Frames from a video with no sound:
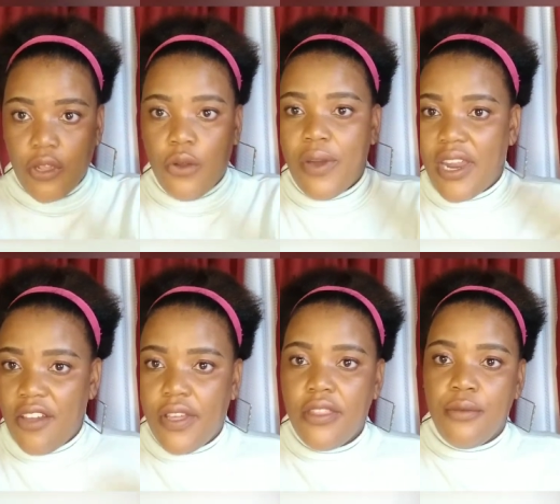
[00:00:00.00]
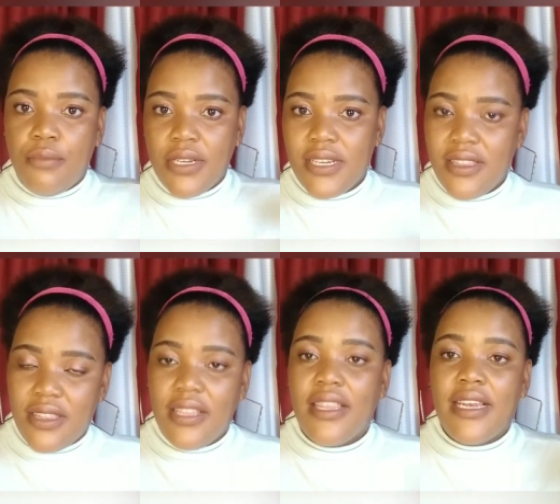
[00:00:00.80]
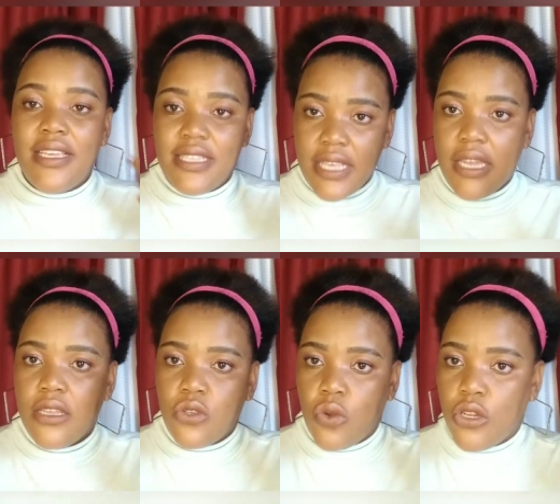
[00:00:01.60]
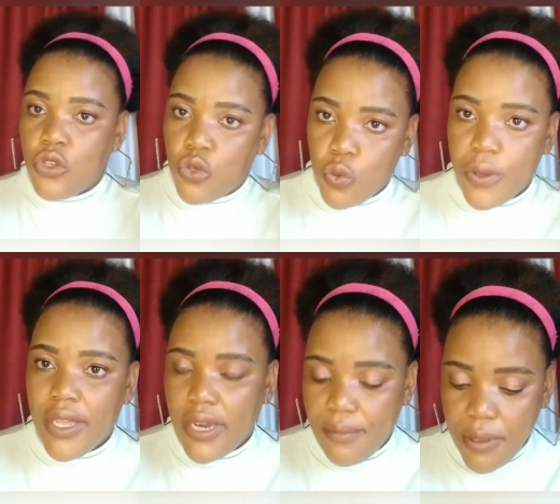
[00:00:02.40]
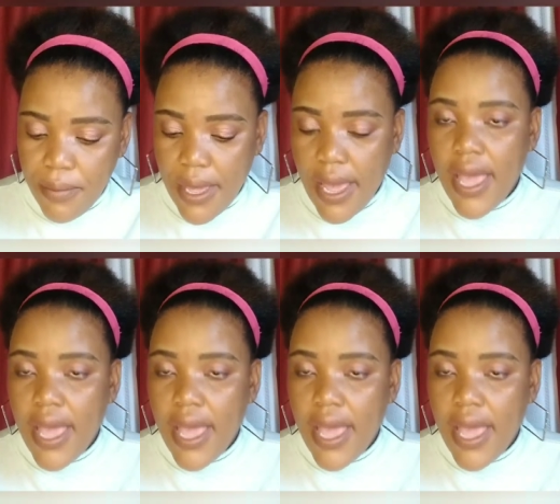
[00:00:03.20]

whatever the important thing that he said he's going to do in Namibia